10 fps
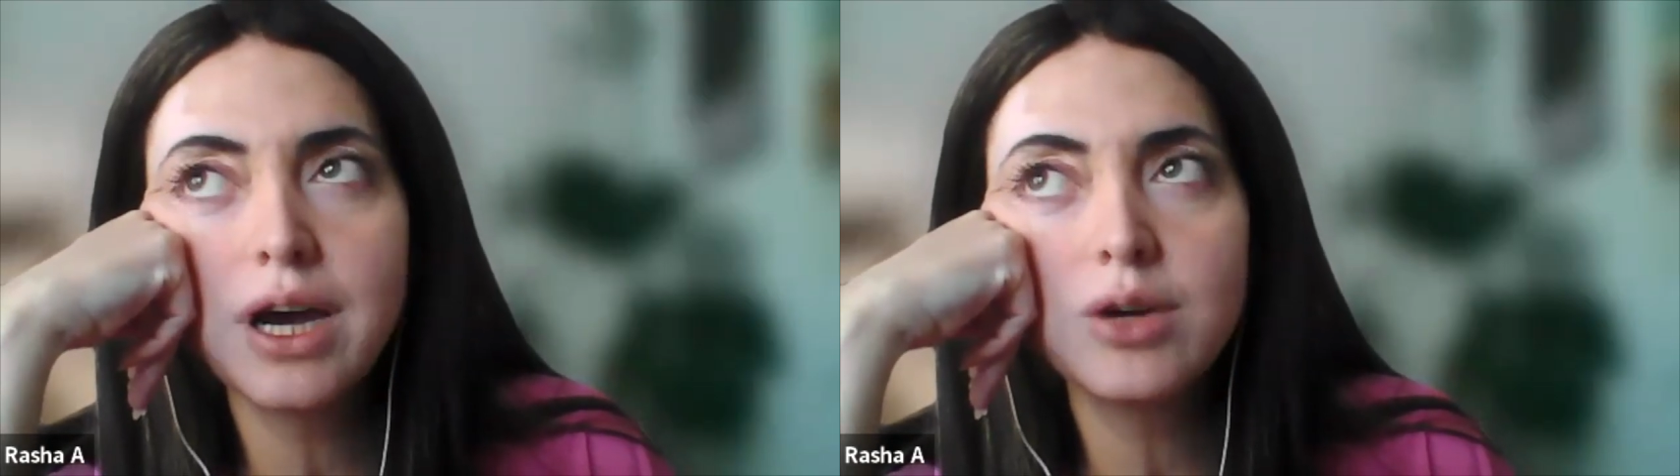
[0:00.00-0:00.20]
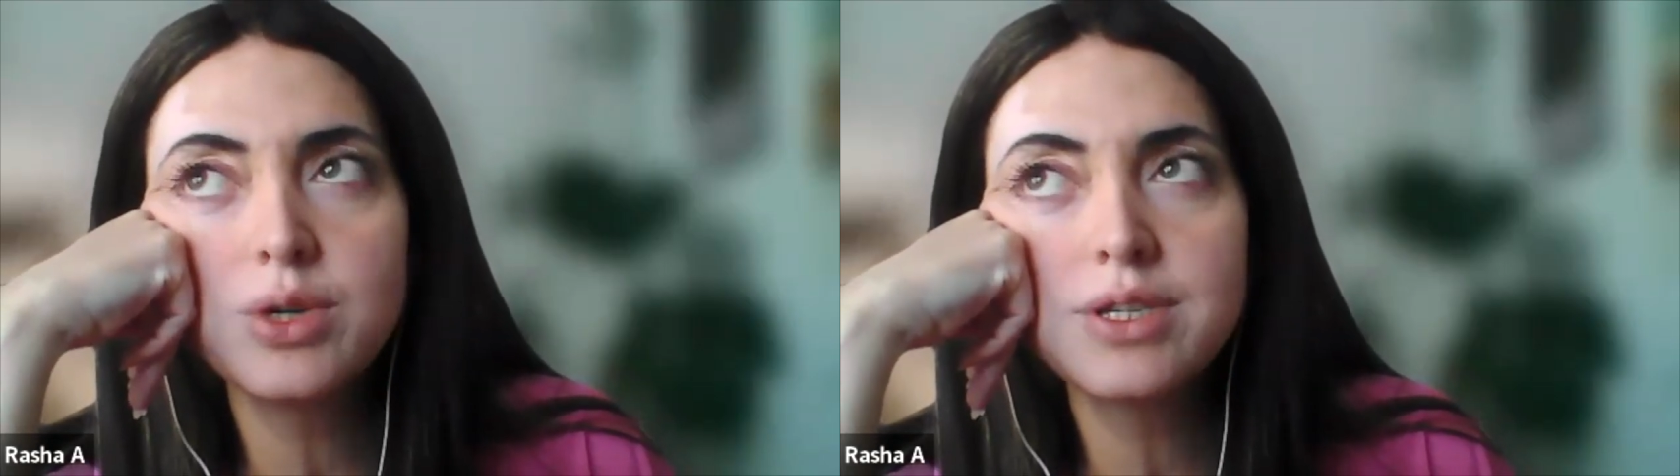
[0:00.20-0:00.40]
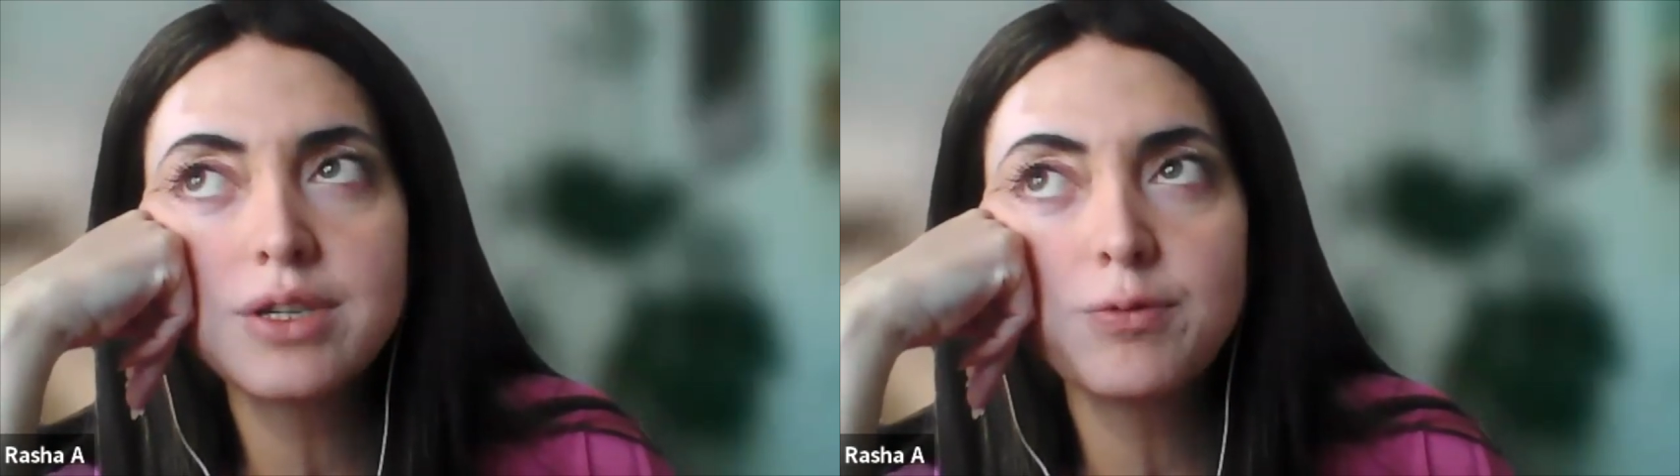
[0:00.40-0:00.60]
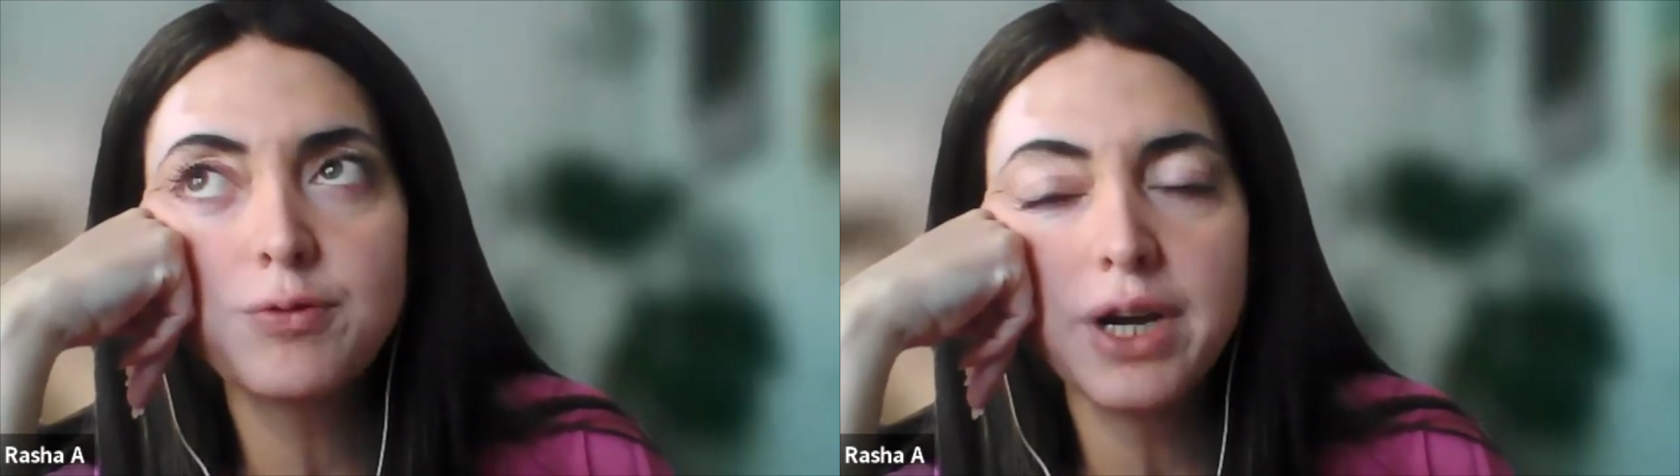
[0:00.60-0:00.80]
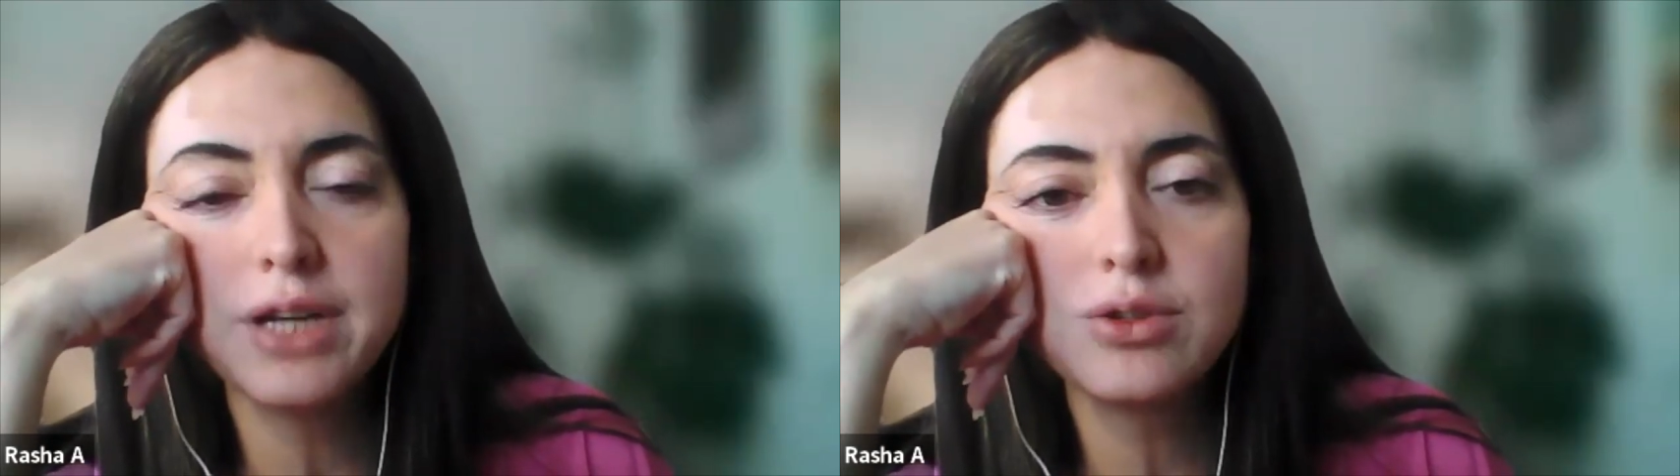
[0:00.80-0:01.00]
I was
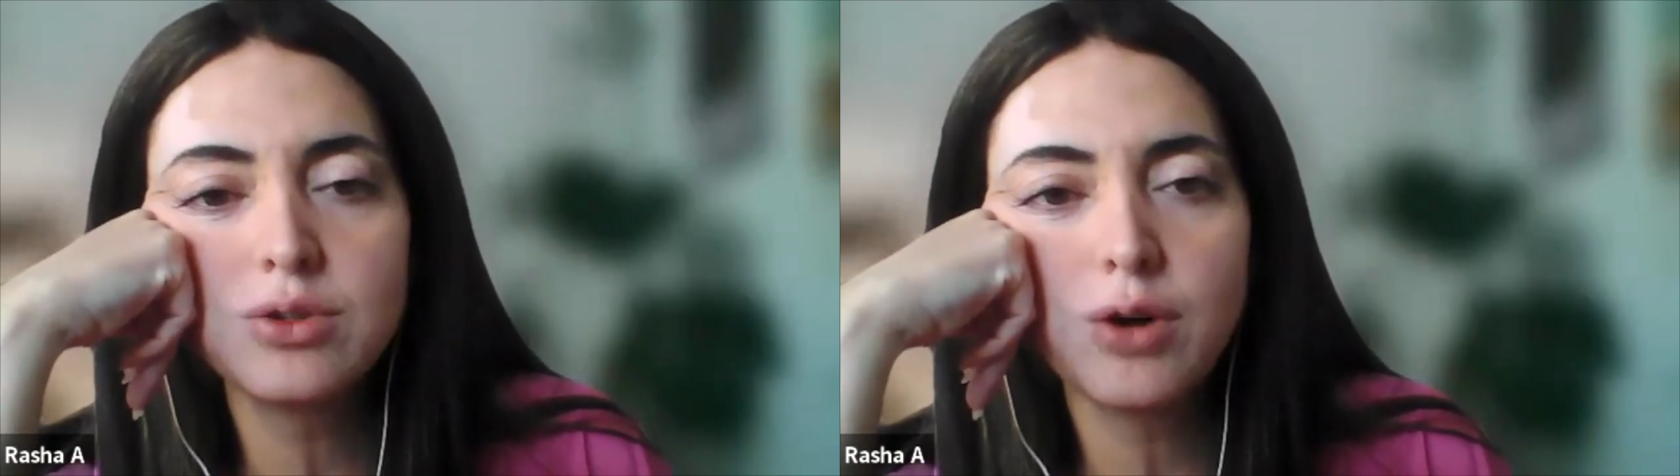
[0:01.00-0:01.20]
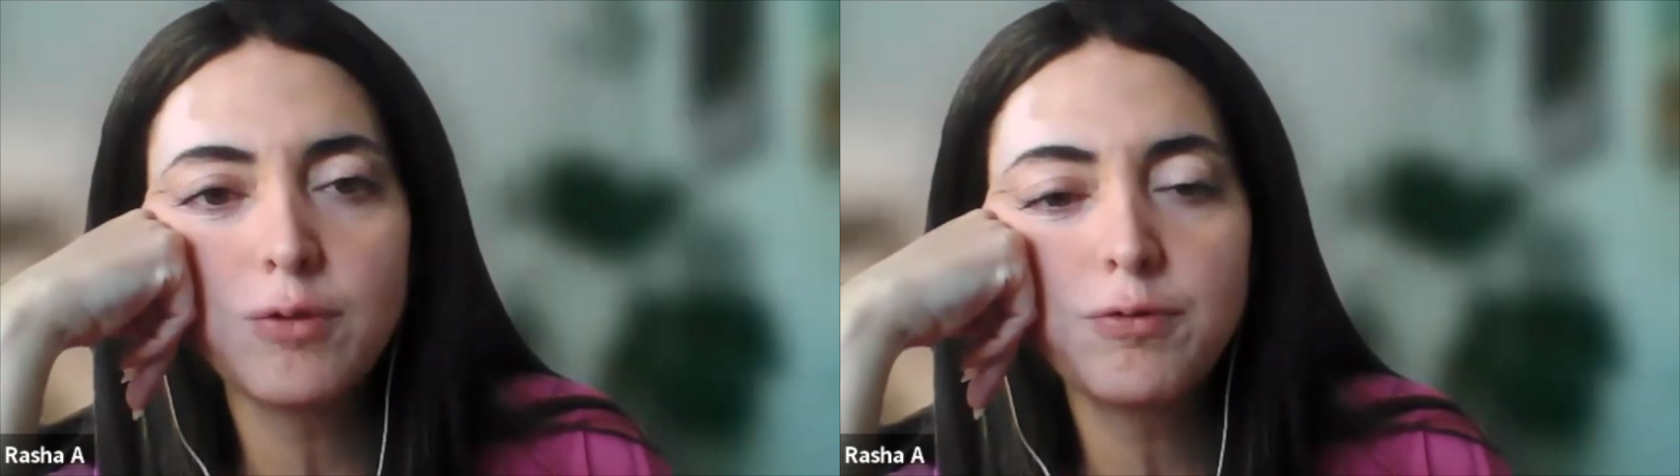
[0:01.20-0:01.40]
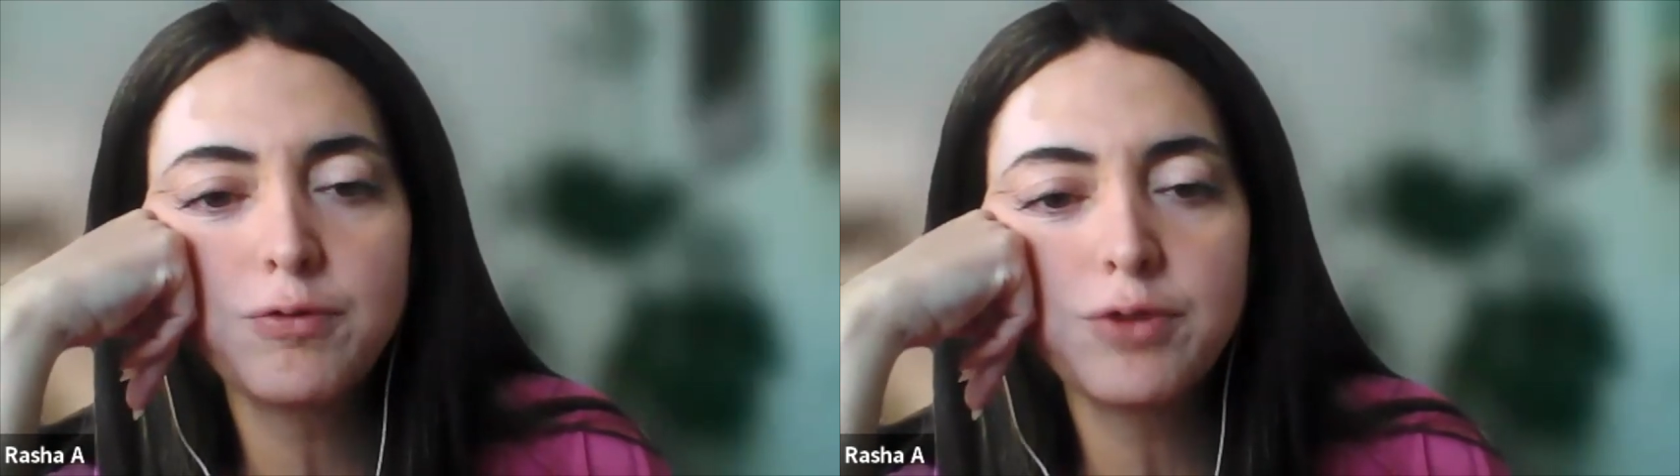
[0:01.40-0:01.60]
afraid of,